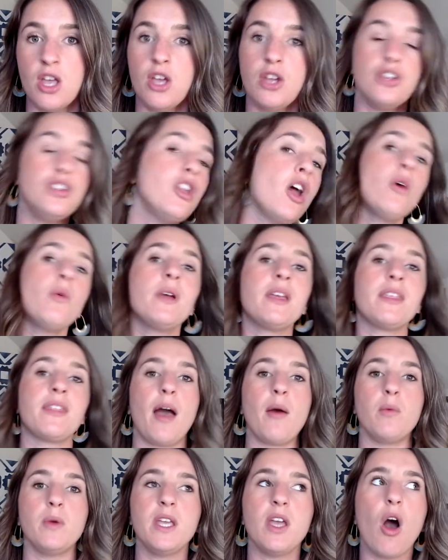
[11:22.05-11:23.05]
knowing
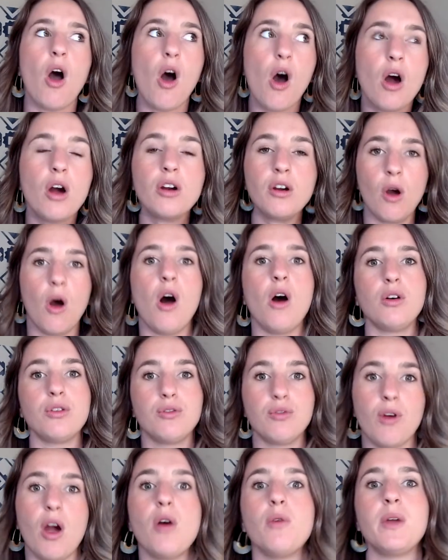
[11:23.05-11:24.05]
that we are all
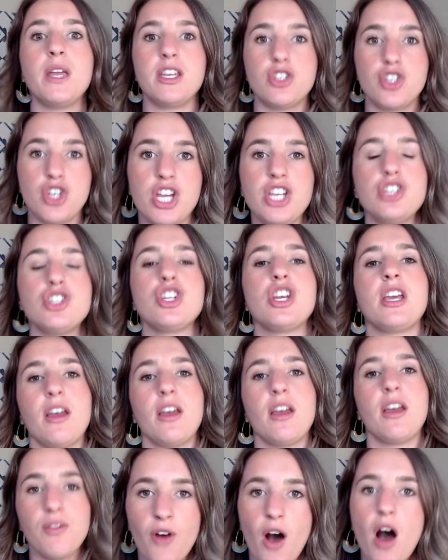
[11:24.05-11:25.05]
growing, changing,
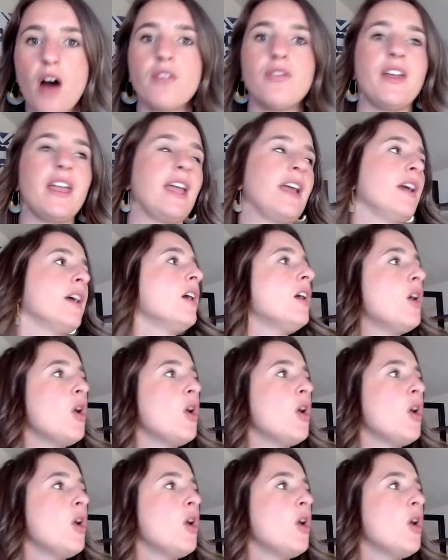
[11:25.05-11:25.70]
evolving,